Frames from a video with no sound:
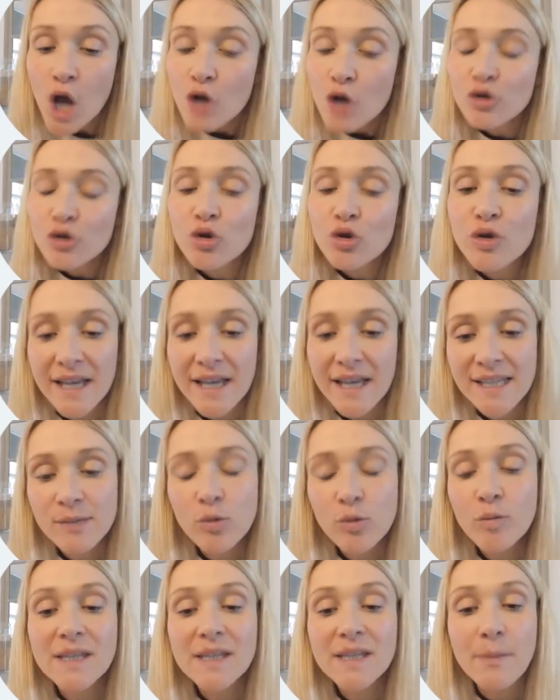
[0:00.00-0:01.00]
So this will
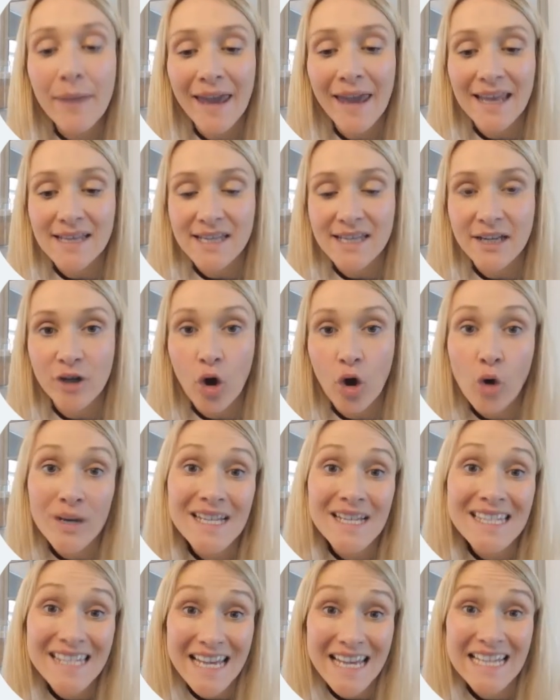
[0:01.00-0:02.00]
be dependent on
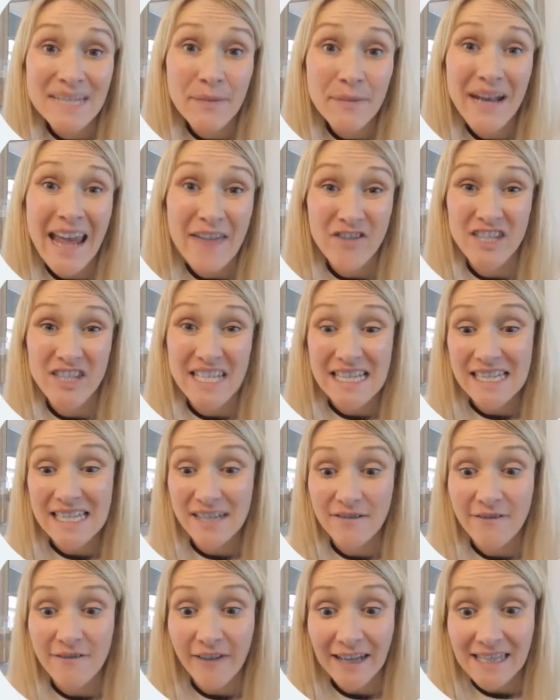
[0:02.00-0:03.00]
assessment evidence
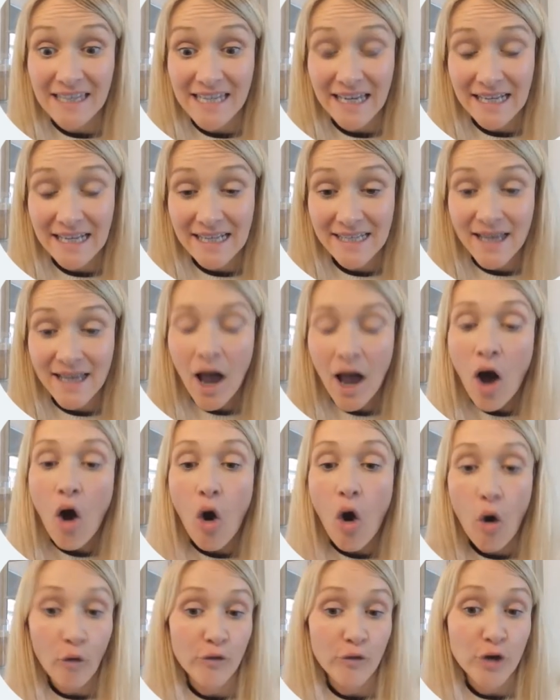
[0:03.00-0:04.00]
and findings
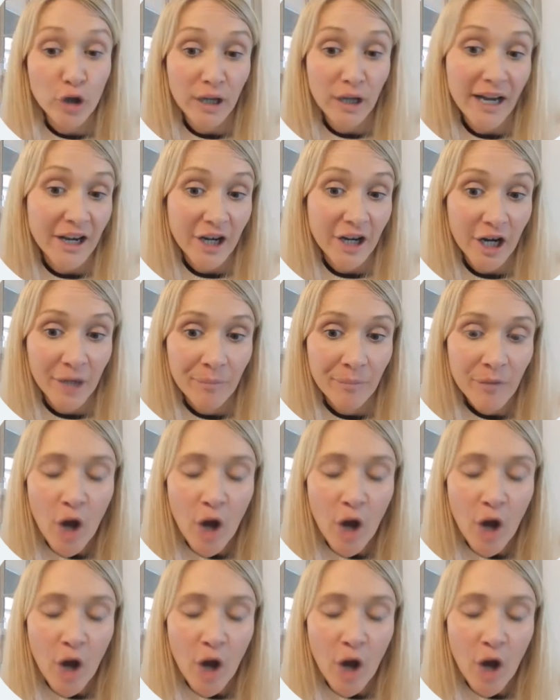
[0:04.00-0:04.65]
of your learner.